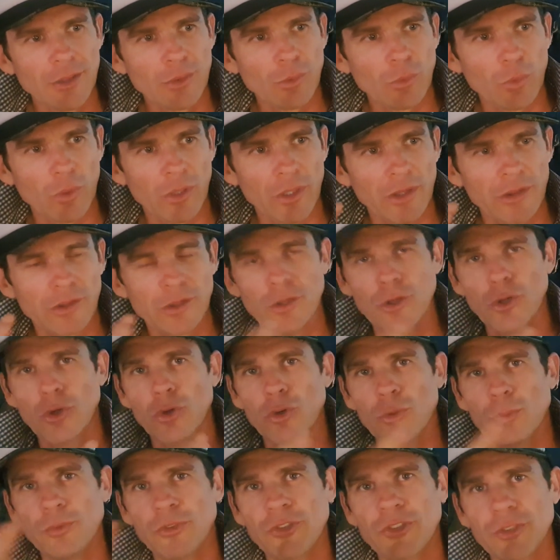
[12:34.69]
with
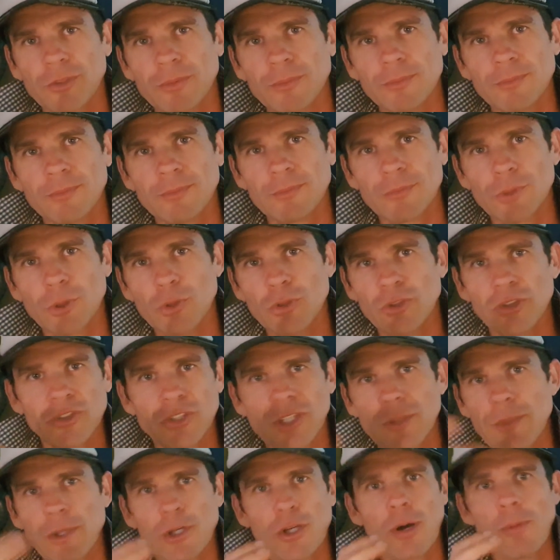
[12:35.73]
noobs who just
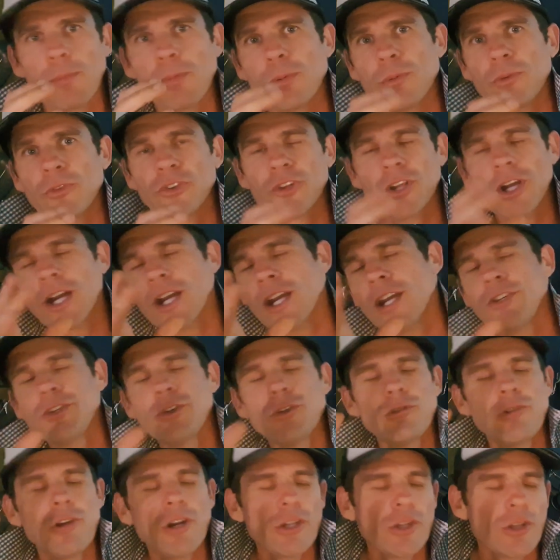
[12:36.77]
give me compliments like, hey,
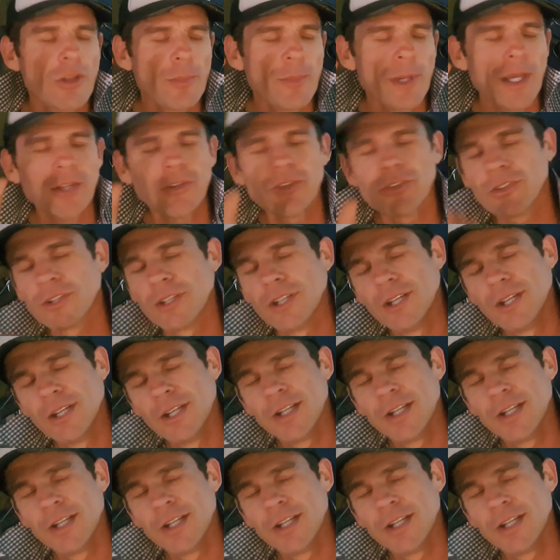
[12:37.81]
dude, are you're the best.